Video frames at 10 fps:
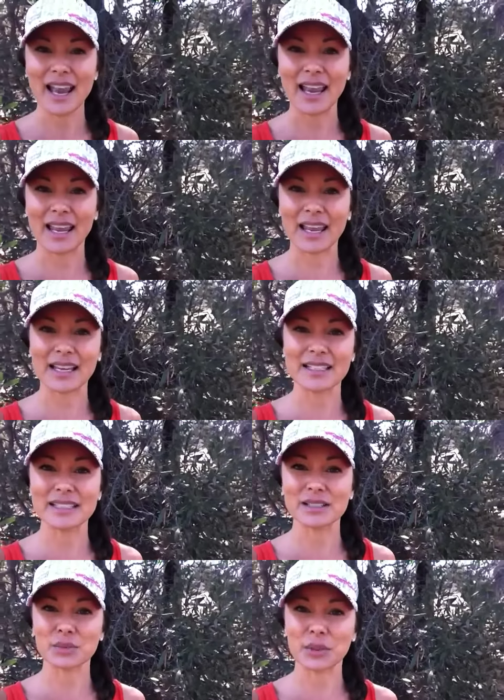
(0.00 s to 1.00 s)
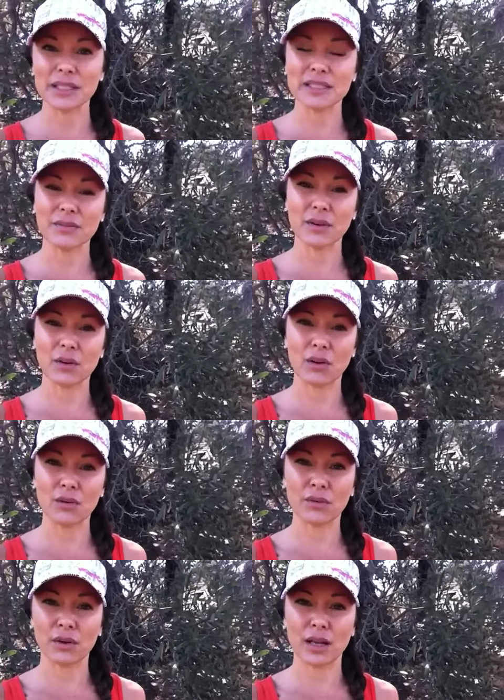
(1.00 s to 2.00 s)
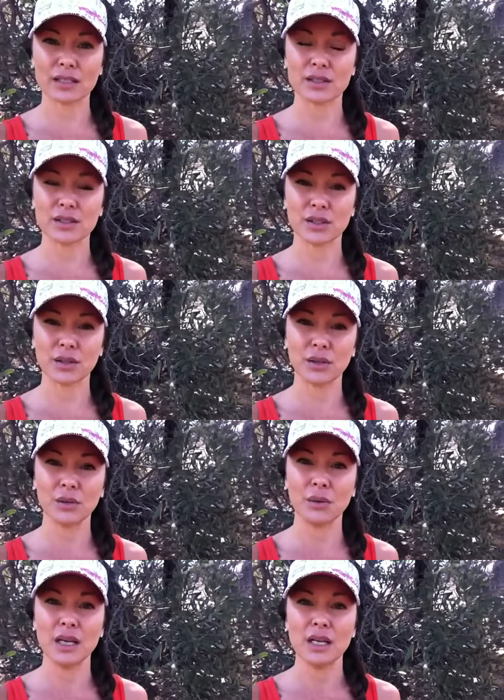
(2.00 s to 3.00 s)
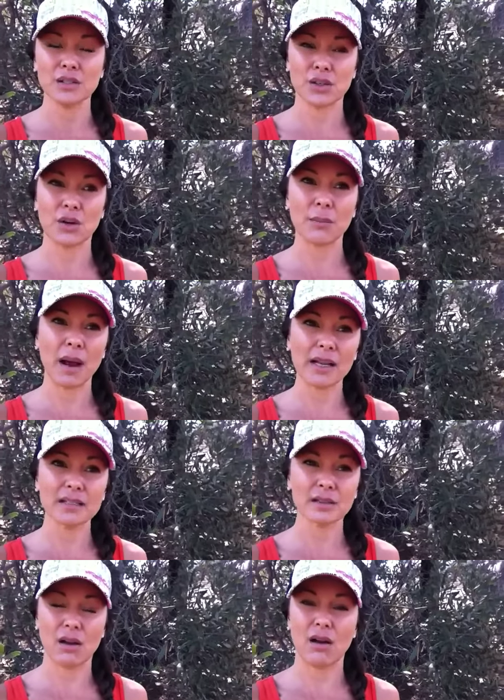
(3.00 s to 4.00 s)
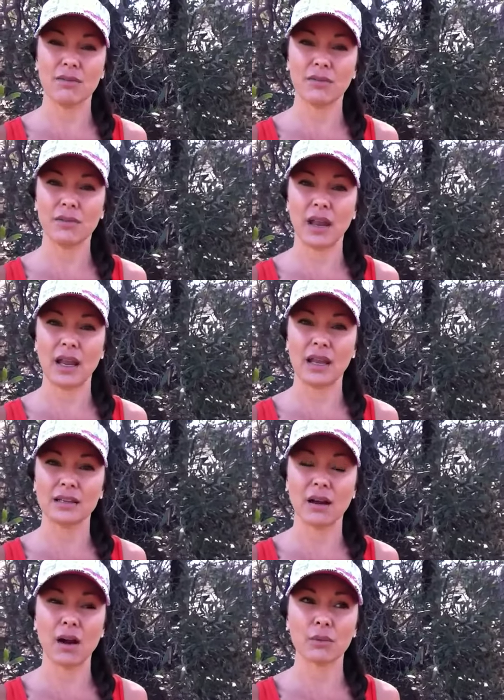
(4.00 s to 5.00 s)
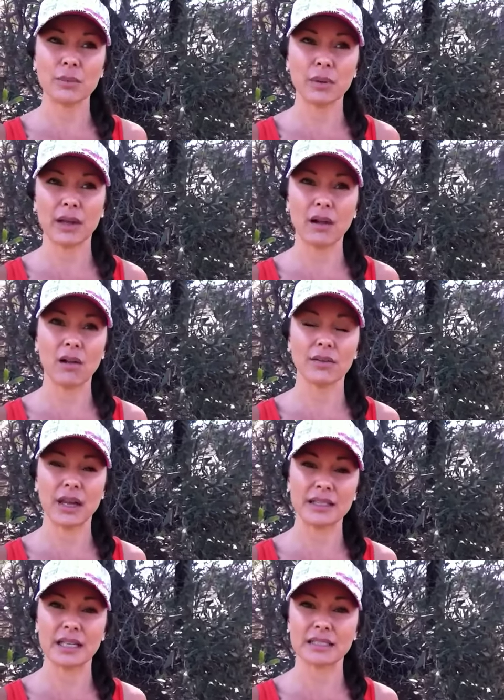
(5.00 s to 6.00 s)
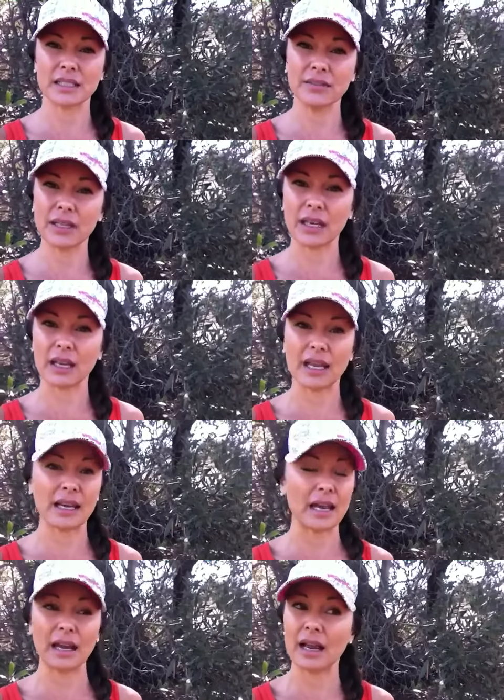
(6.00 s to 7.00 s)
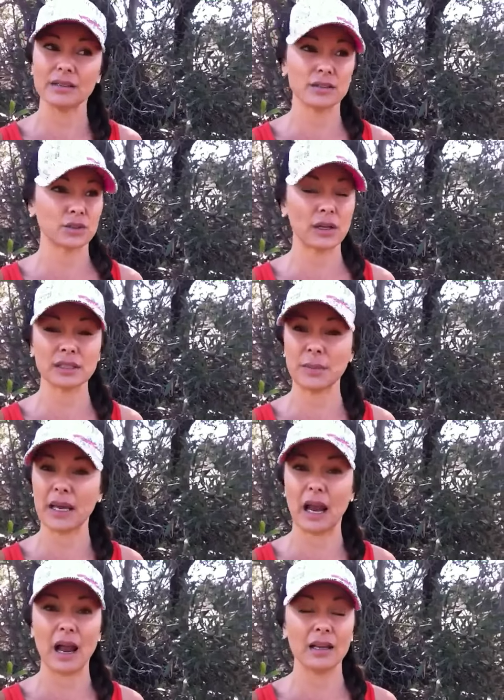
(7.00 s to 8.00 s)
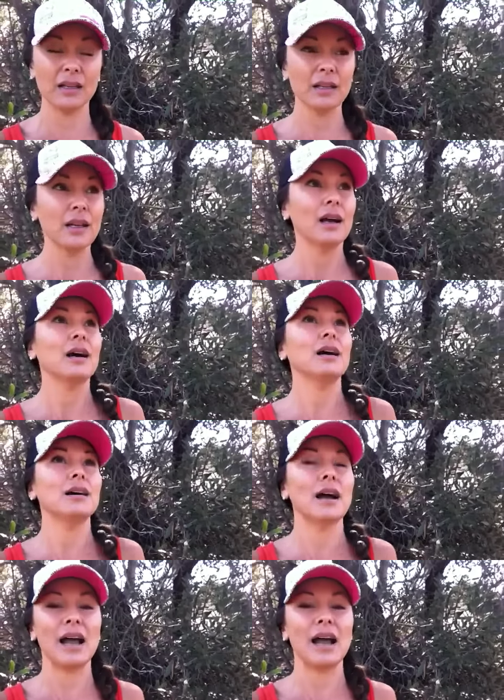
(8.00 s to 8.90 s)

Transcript: and it's really difficult for us to shut our minds off and not replay all of that negativity and uh, trust me I, uh,